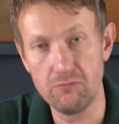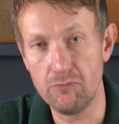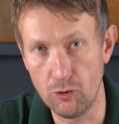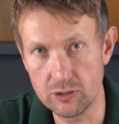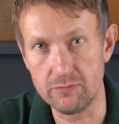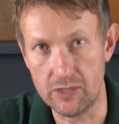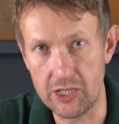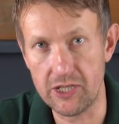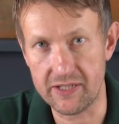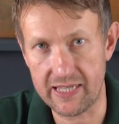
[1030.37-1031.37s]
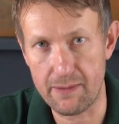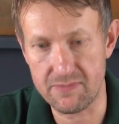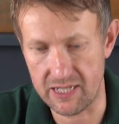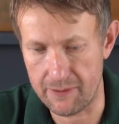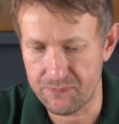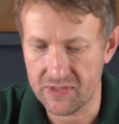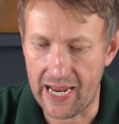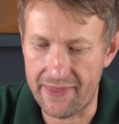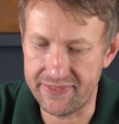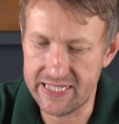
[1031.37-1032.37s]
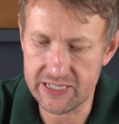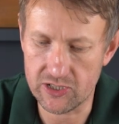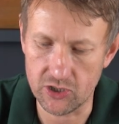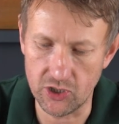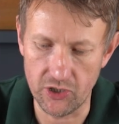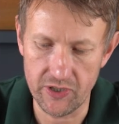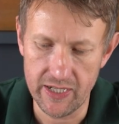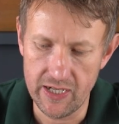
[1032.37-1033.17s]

Ultimately, you'd have kept it. And this gun